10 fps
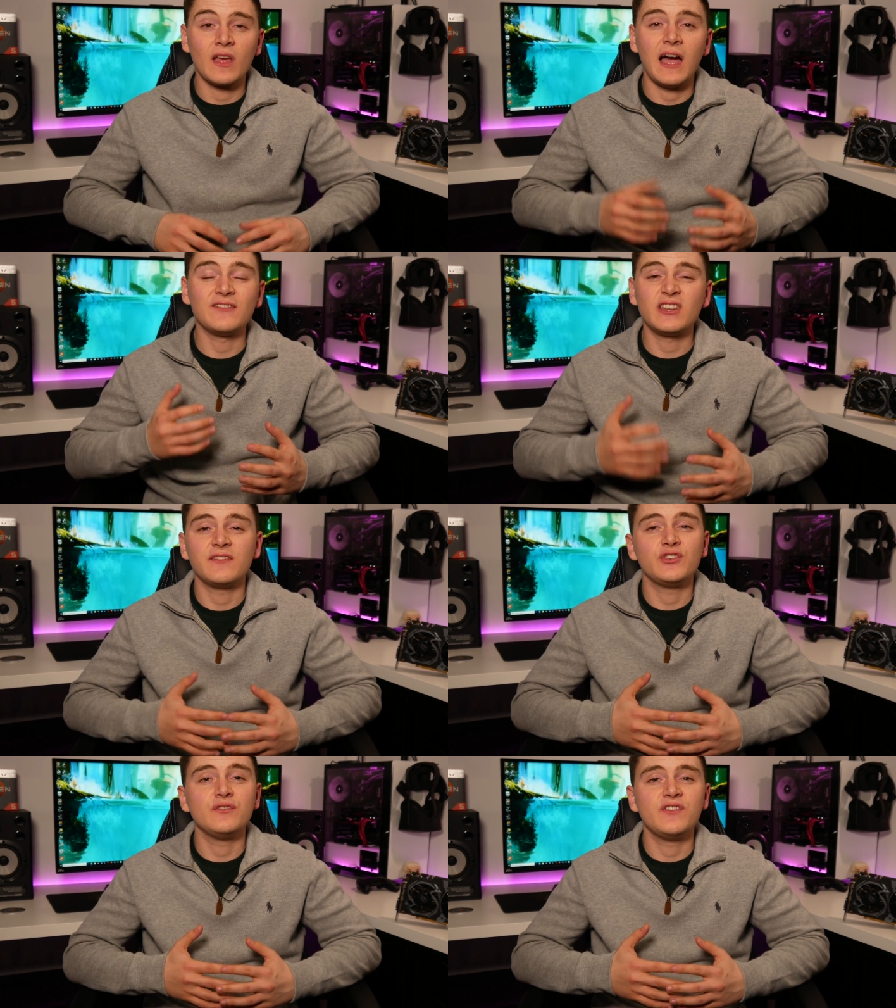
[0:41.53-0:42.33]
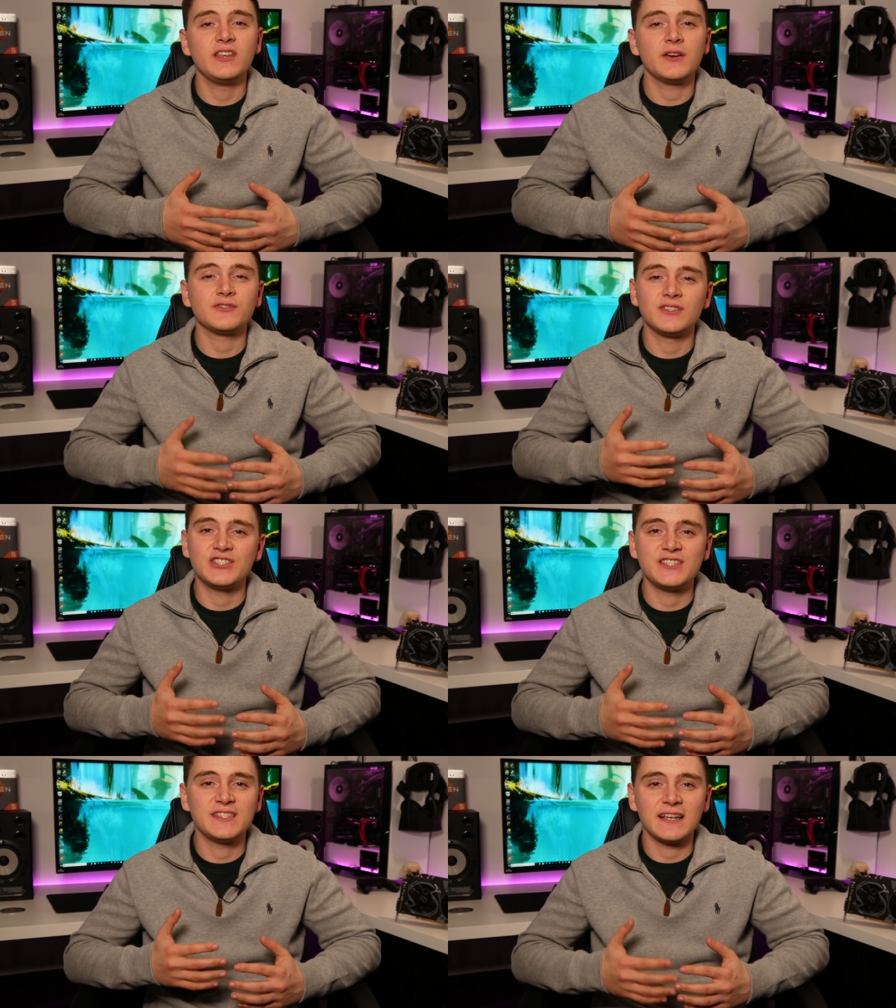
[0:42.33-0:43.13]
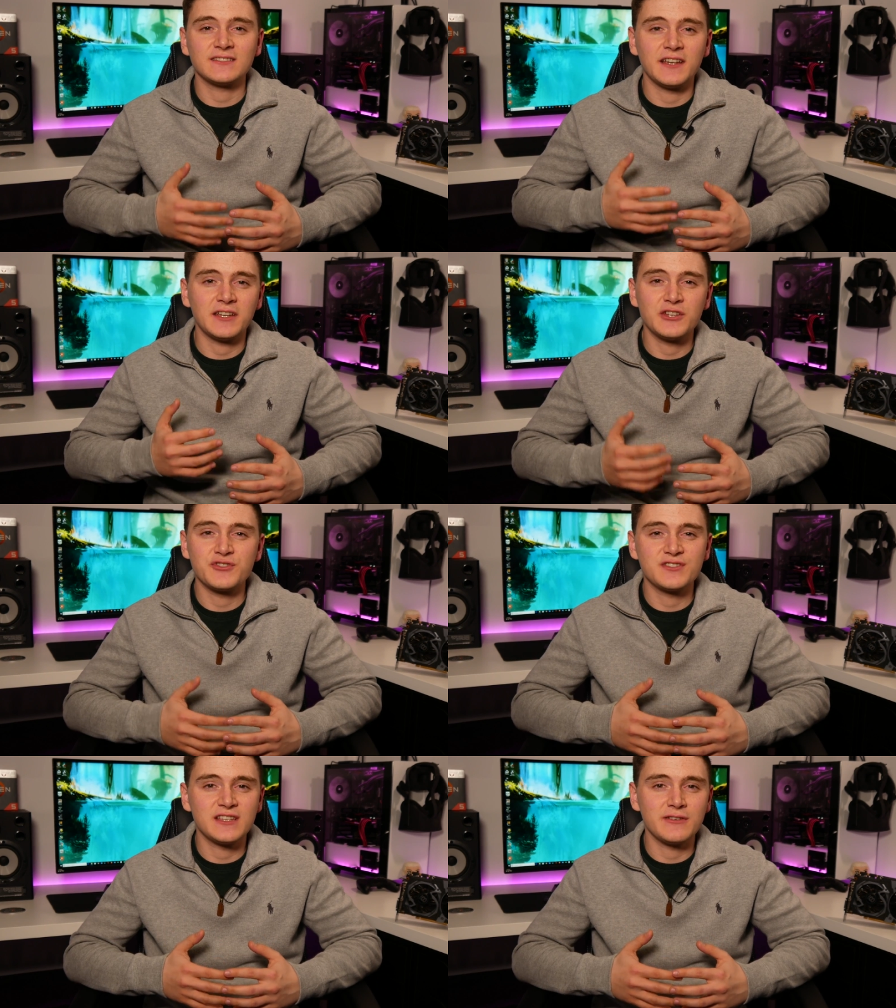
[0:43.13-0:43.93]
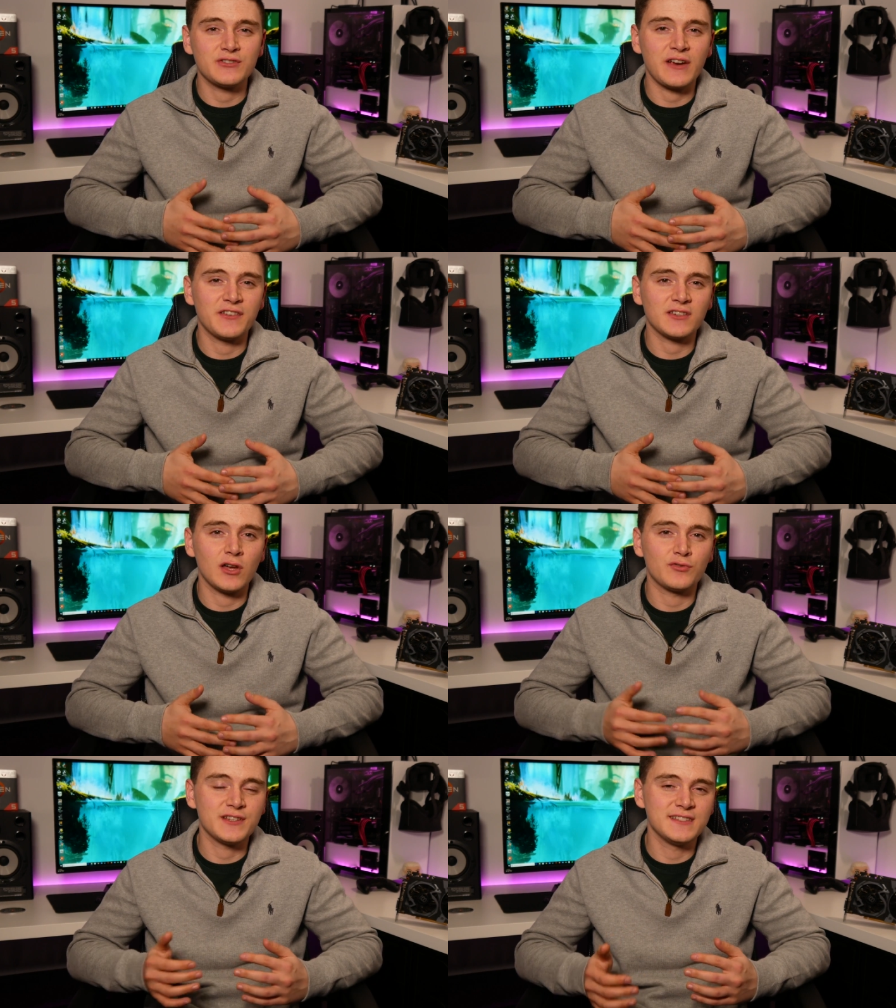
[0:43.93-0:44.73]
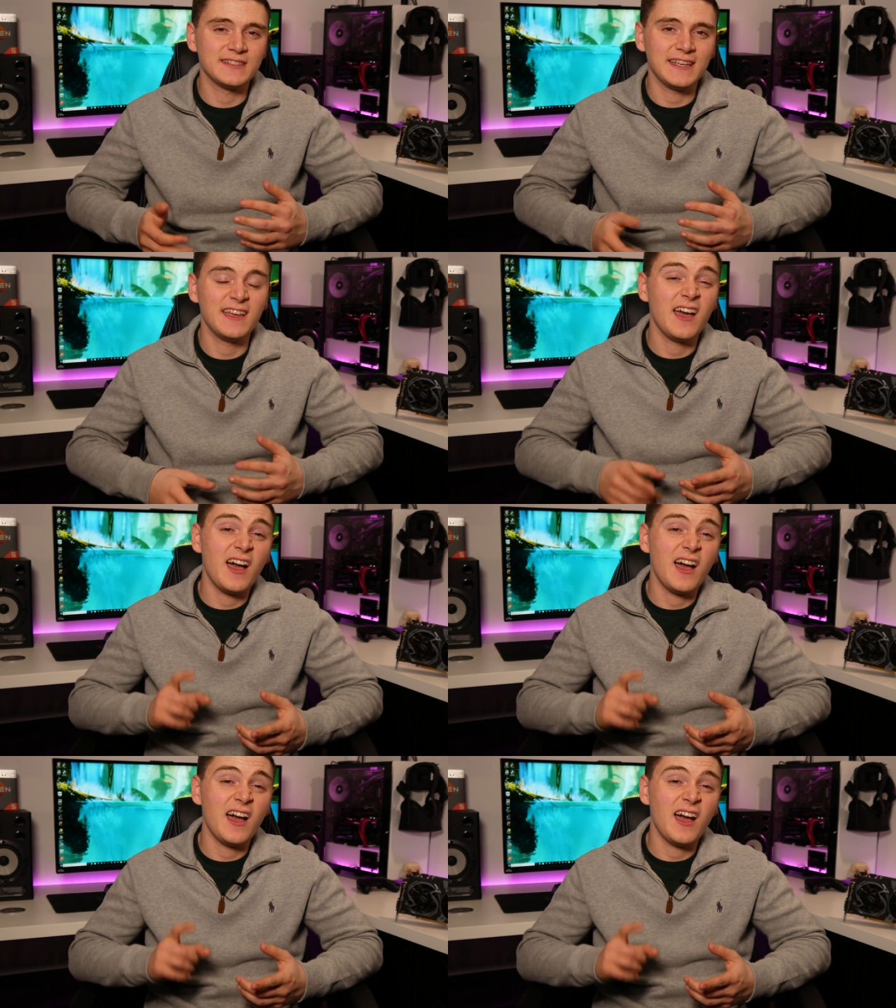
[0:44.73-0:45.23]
I've done a few videos on the GTX 900 series graphics card recently.